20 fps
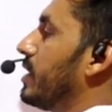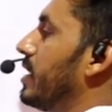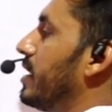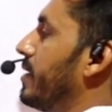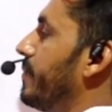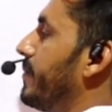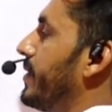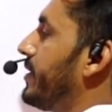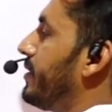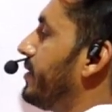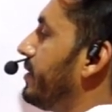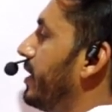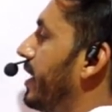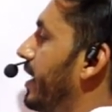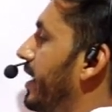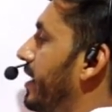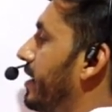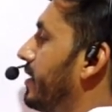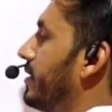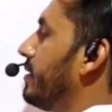Limit
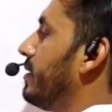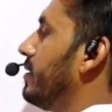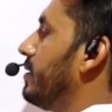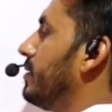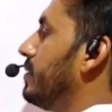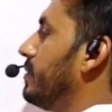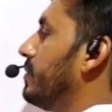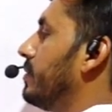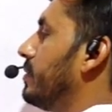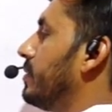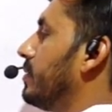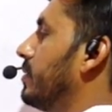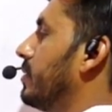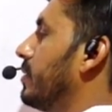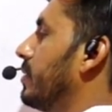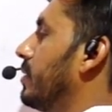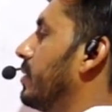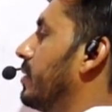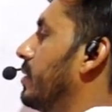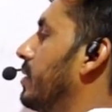at
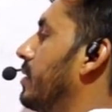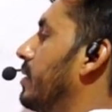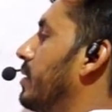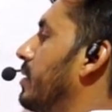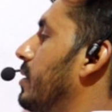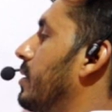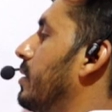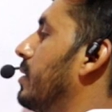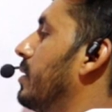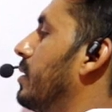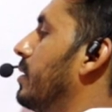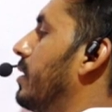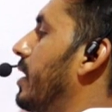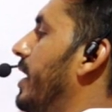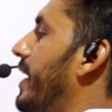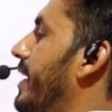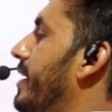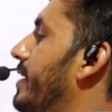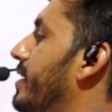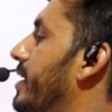
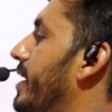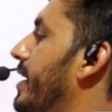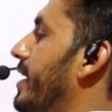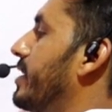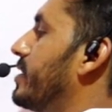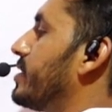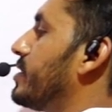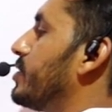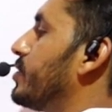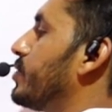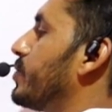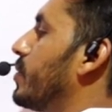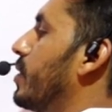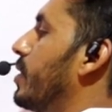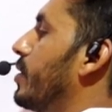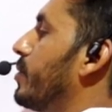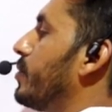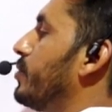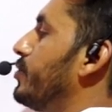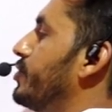x is
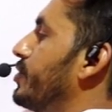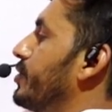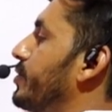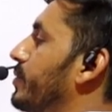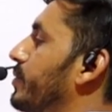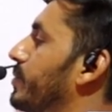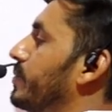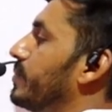equal to 0.